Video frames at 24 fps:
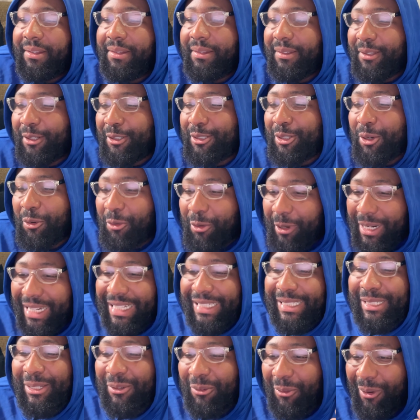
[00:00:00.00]
There's a
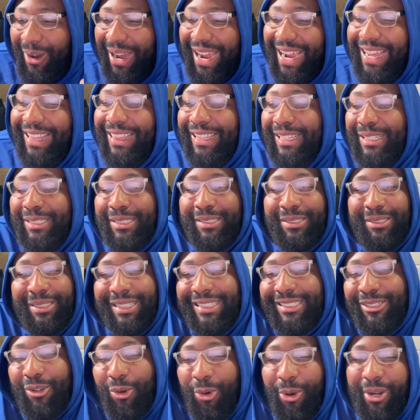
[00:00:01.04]
reason why
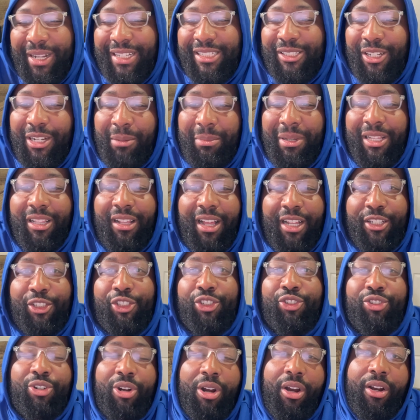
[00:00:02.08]
this coin is going to be a lot
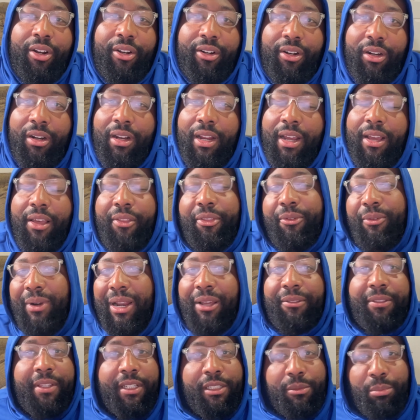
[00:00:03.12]
stronger
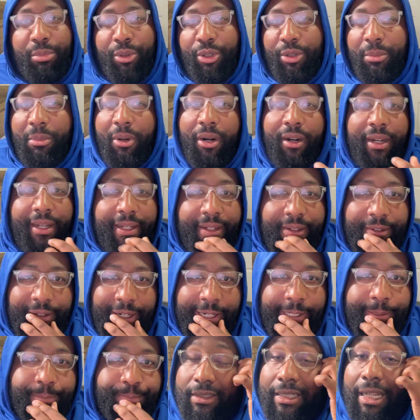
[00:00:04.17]
throughout this bull market,
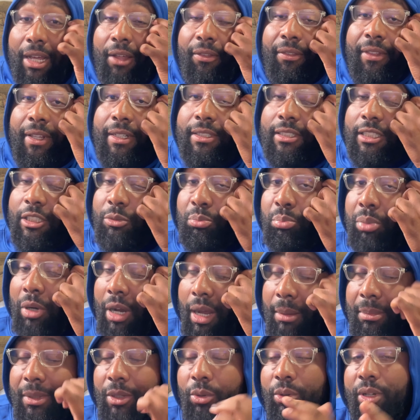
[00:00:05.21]
right? Now, this is
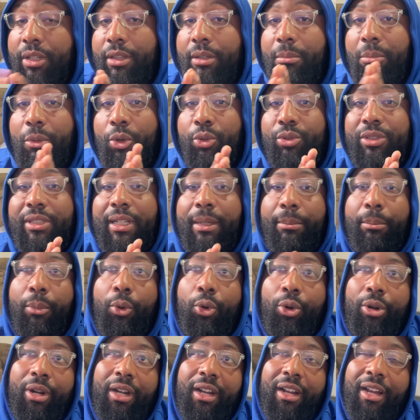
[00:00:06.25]
probably one of the most
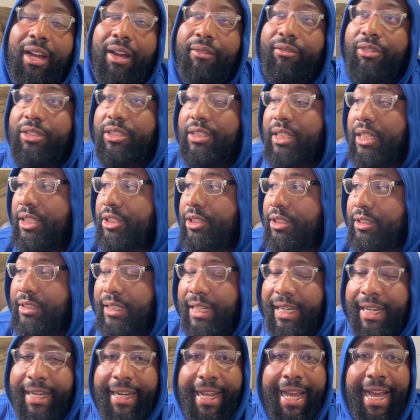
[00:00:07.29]
important conversations I
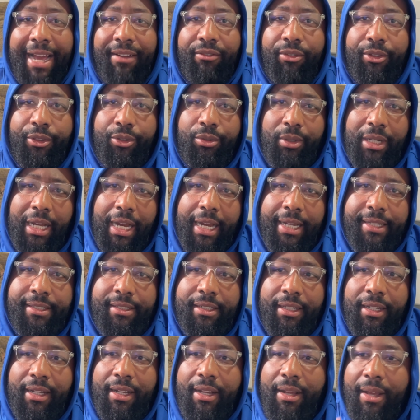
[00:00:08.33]
can have with you guys,
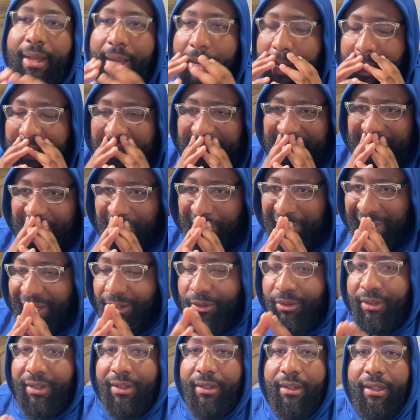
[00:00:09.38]
and it's
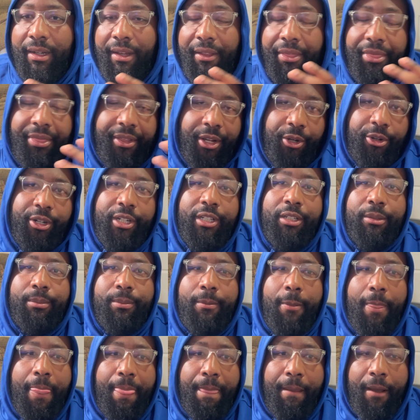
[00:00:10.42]
about Ethereum,
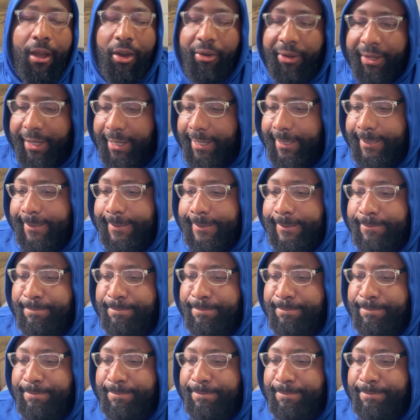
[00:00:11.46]
okay?